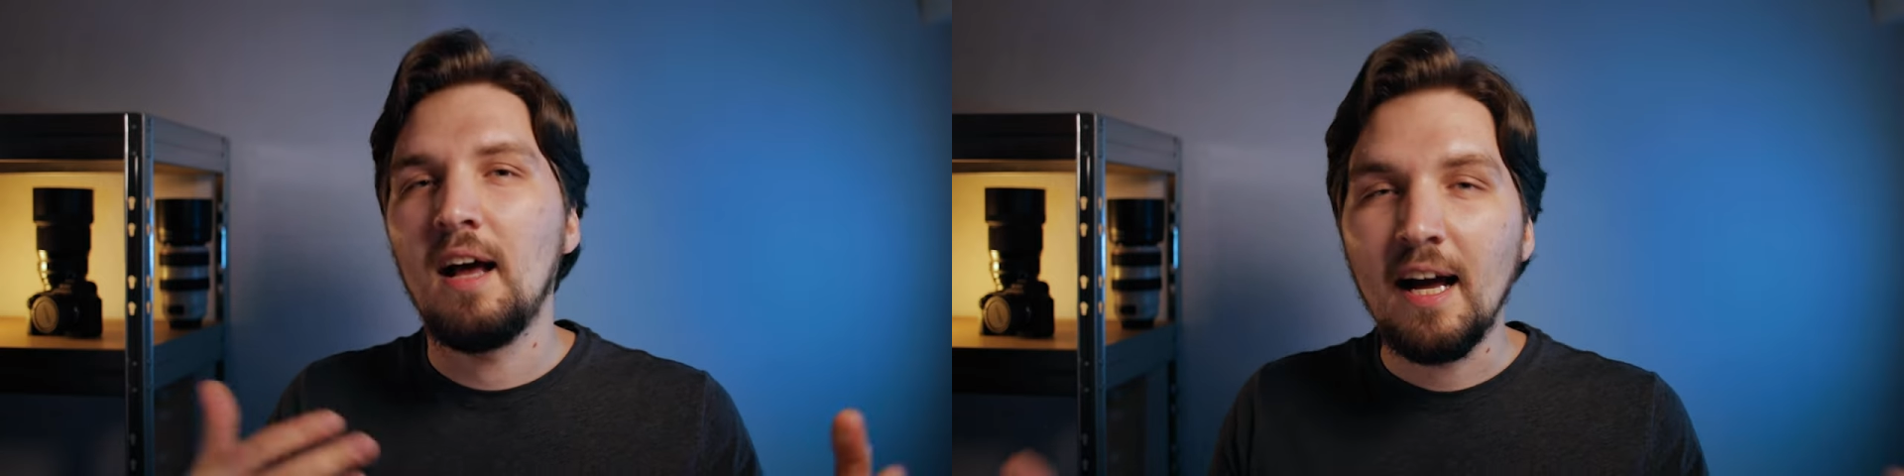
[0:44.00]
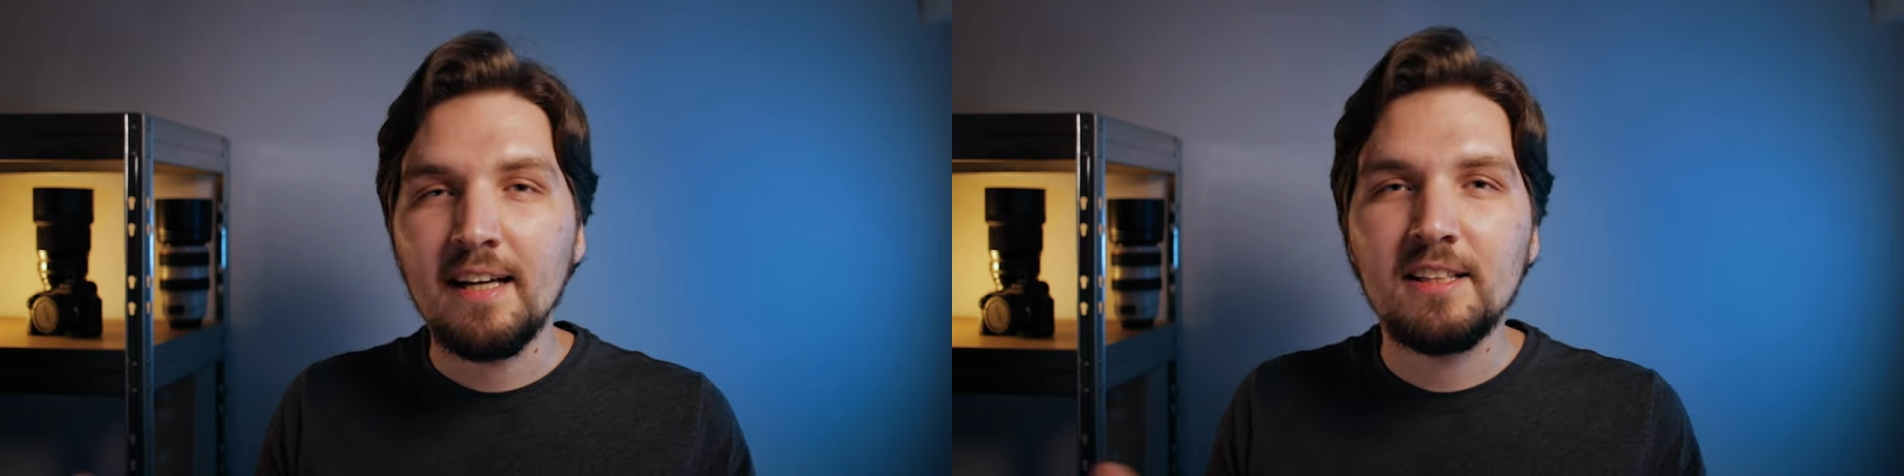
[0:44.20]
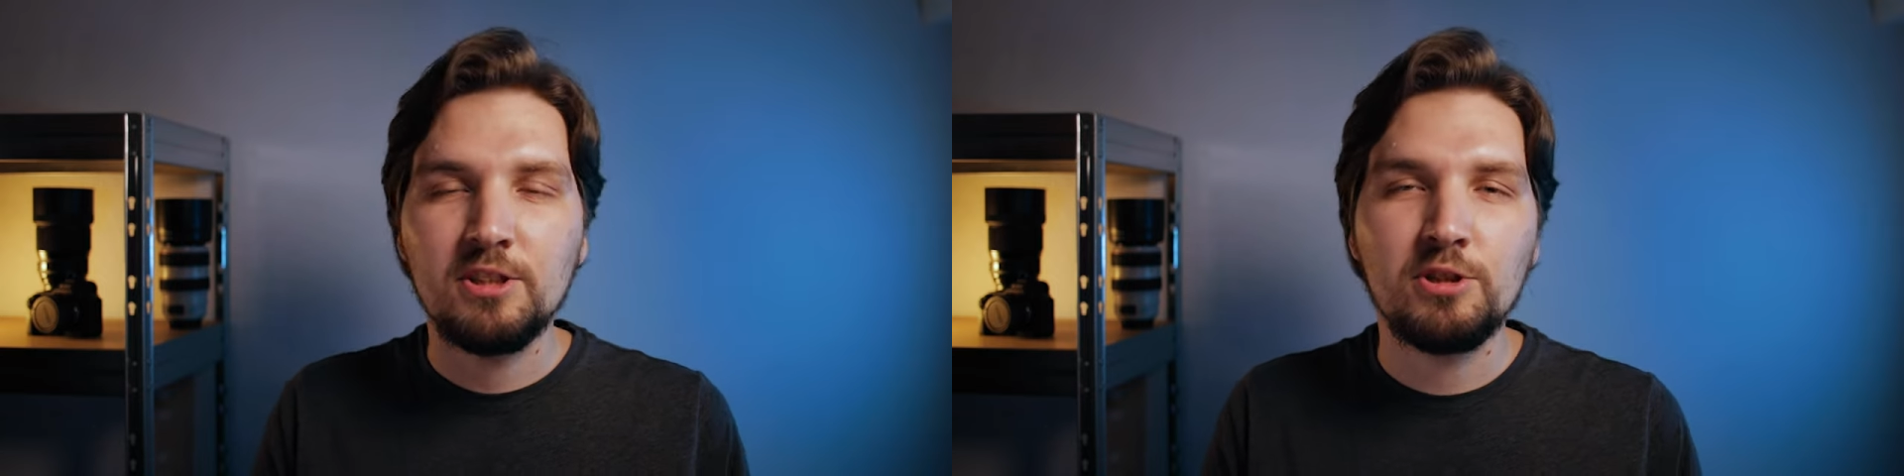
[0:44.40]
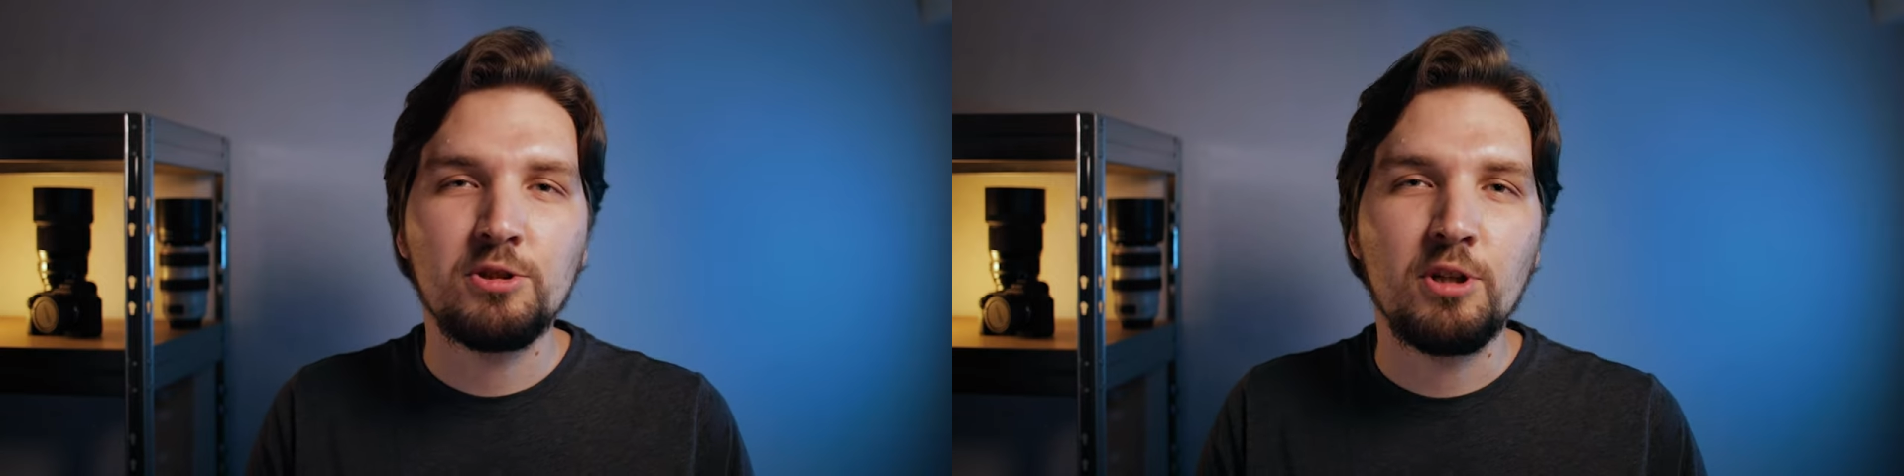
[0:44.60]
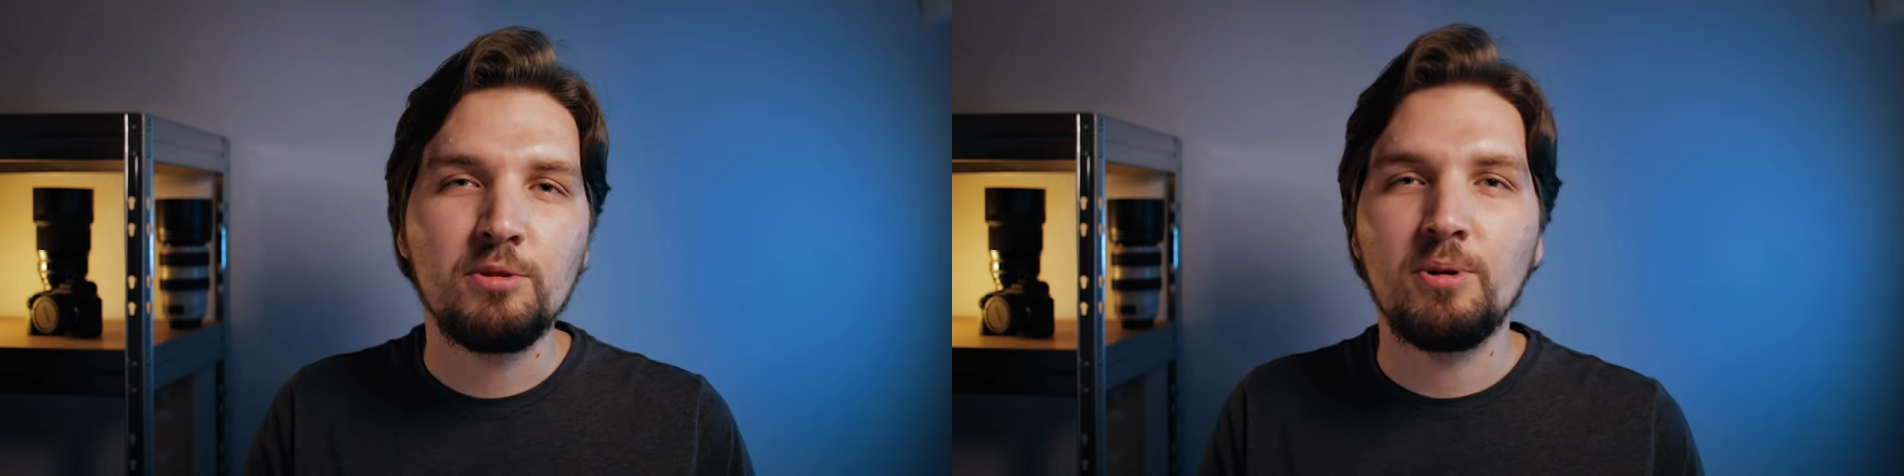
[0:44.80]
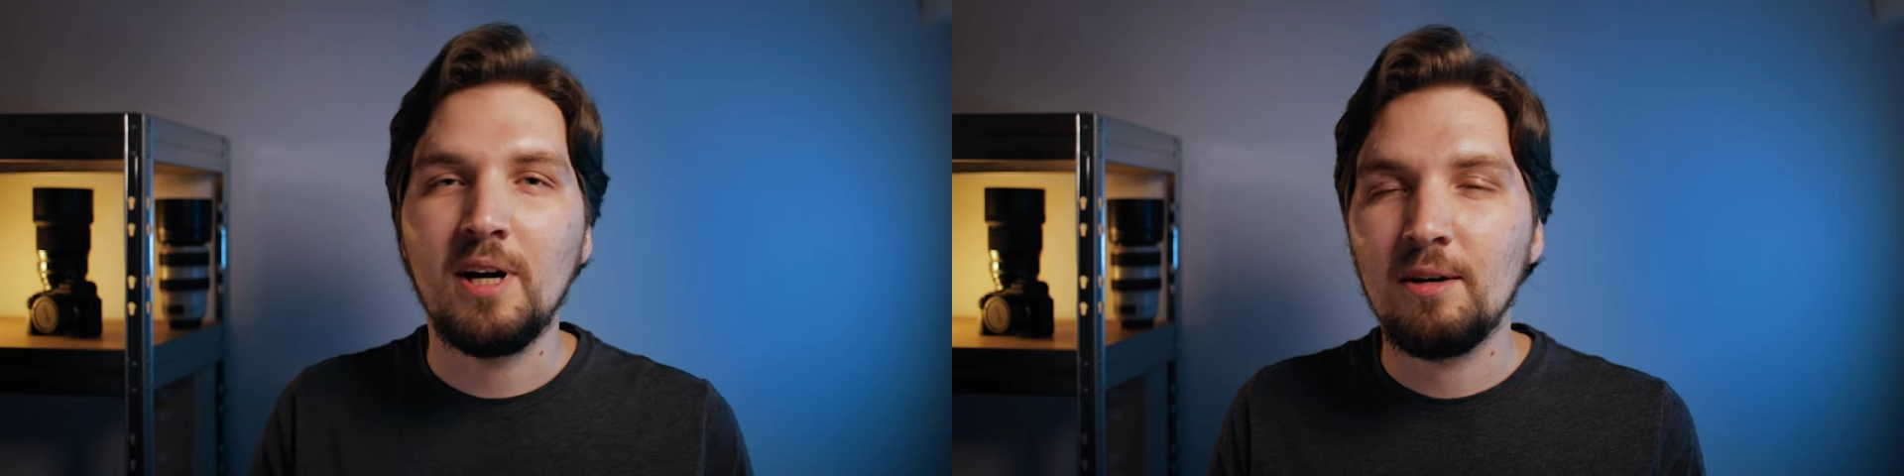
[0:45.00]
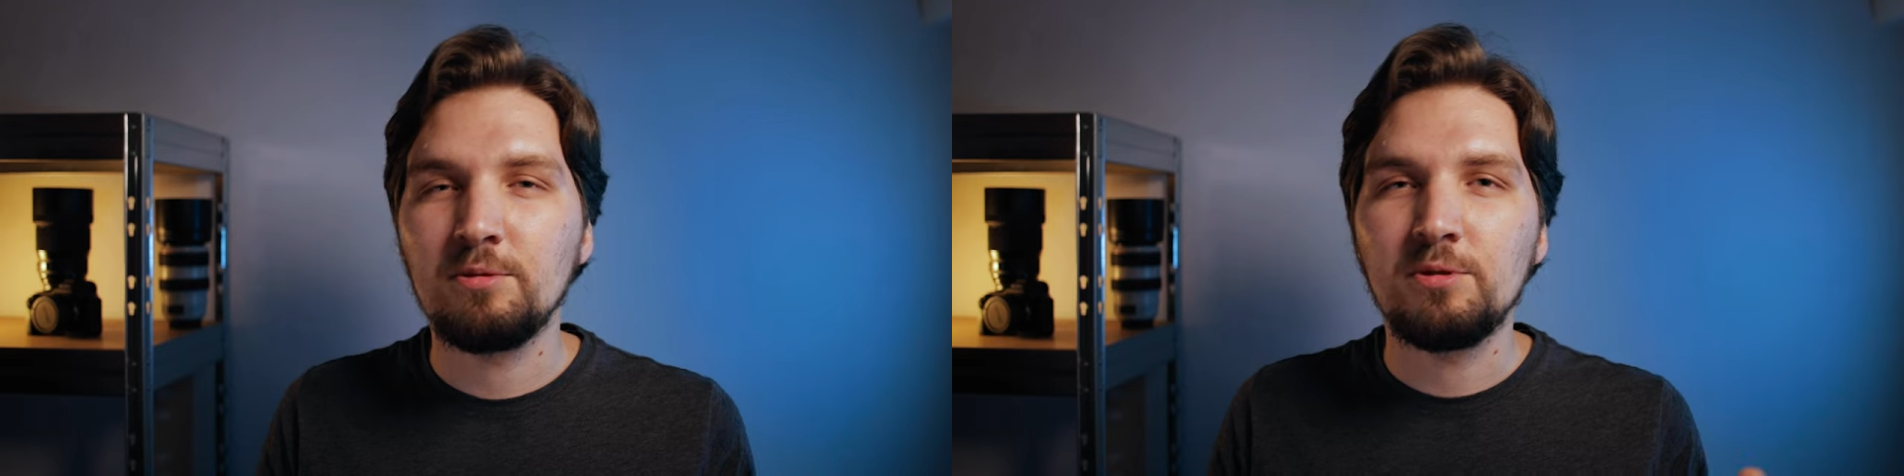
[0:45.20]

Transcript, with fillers: I can just show you how